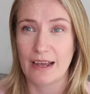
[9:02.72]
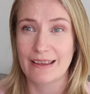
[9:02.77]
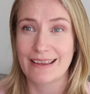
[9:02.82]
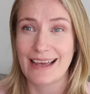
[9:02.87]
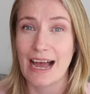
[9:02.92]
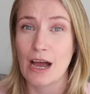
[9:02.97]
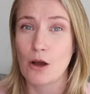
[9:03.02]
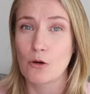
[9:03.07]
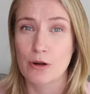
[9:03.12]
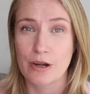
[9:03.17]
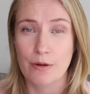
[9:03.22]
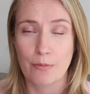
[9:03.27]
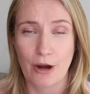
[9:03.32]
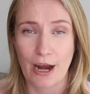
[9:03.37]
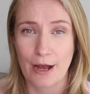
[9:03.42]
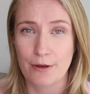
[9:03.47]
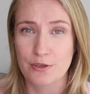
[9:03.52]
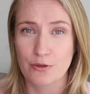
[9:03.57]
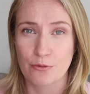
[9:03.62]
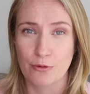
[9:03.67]
like that, or in a
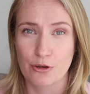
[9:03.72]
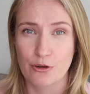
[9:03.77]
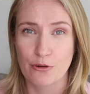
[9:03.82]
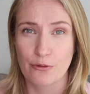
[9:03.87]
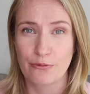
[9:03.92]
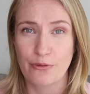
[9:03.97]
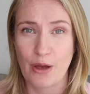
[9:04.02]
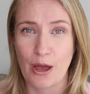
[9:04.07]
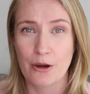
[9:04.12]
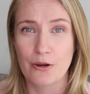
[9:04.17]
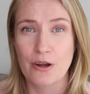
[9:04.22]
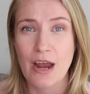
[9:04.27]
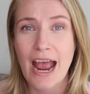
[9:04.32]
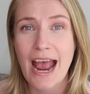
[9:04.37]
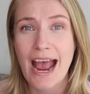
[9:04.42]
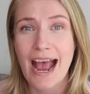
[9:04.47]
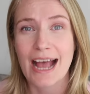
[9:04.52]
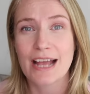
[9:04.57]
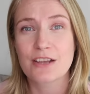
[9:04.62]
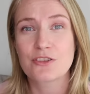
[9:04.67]
browser on your phone,
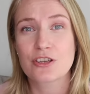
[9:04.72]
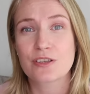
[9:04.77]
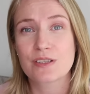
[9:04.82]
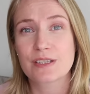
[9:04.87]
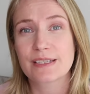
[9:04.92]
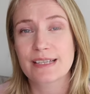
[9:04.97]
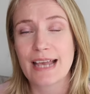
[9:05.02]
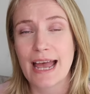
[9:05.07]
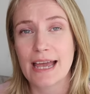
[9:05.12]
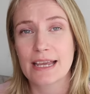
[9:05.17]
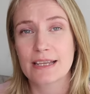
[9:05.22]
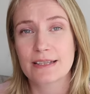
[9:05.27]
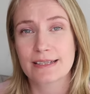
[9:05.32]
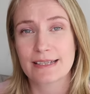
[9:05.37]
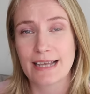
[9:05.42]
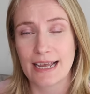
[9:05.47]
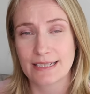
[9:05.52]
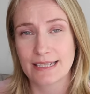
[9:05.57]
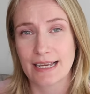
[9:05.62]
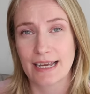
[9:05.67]
and just set
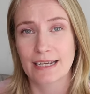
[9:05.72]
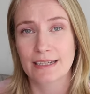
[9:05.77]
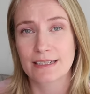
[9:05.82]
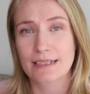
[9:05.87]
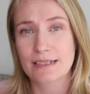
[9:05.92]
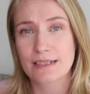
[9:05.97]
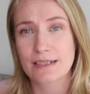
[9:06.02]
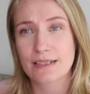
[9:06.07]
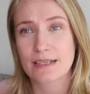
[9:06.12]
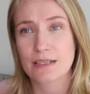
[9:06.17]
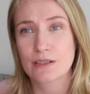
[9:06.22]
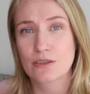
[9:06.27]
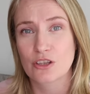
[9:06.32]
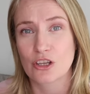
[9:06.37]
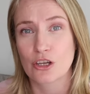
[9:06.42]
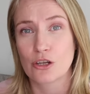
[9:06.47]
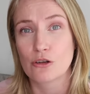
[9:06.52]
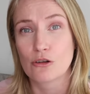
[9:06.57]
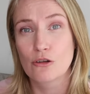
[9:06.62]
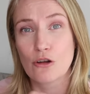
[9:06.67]
settings
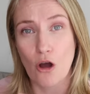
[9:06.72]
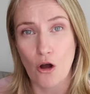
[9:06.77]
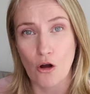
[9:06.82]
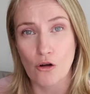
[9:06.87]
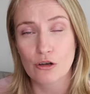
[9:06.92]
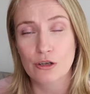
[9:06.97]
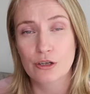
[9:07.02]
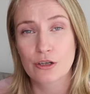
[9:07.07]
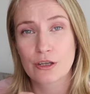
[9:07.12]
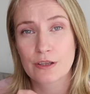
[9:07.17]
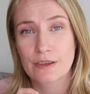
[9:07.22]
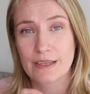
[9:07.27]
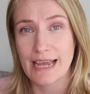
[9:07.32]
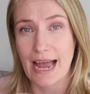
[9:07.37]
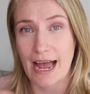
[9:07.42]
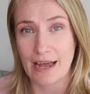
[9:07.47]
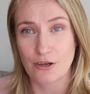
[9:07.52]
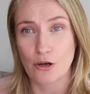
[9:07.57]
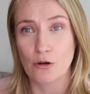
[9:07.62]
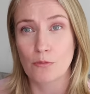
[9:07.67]
that lock the
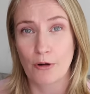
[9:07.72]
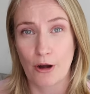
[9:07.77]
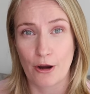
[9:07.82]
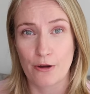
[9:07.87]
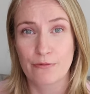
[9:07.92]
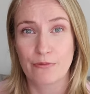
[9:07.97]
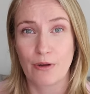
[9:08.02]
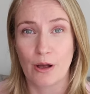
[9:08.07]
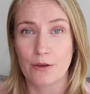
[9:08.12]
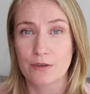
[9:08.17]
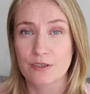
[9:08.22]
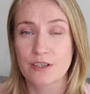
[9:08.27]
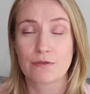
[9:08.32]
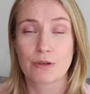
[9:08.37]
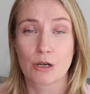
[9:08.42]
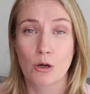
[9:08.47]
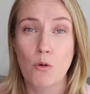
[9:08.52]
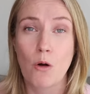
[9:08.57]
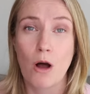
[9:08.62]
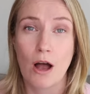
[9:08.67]
adult profiles that
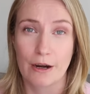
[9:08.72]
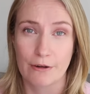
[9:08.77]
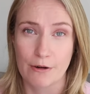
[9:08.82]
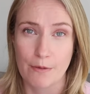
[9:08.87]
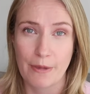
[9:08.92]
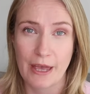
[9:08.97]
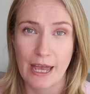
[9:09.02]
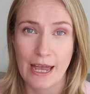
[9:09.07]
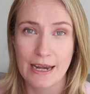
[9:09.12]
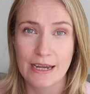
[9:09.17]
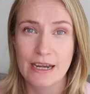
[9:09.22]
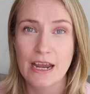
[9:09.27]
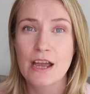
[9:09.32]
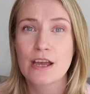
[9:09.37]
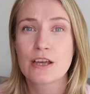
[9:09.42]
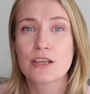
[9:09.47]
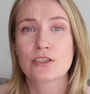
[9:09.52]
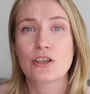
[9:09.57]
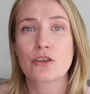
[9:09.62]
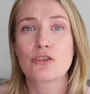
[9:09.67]
require a PIN,
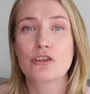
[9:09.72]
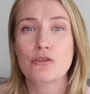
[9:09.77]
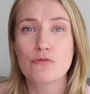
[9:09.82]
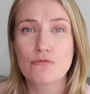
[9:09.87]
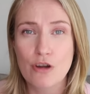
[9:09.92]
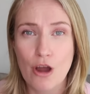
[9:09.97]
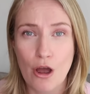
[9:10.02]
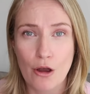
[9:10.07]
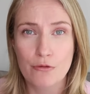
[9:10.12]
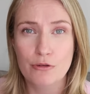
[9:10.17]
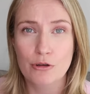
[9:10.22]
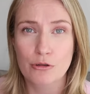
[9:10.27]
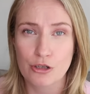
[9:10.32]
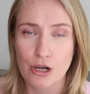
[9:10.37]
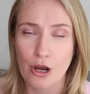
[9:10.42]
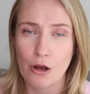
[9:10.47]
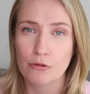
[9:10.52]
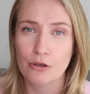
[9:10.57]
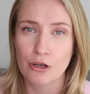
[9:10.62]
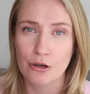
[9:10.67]
so that you know your
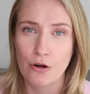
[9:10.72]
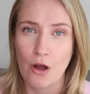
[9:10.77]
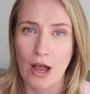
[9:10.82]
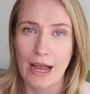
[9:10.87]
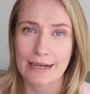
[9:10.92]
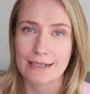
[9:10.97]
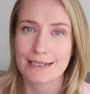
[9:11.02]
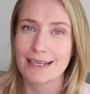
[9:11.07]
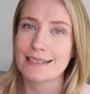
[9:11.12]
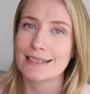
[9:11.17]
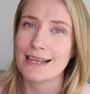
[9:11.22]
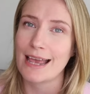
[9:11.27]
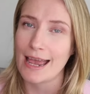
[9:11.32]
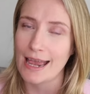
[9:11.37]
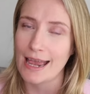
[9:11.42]
child cannot access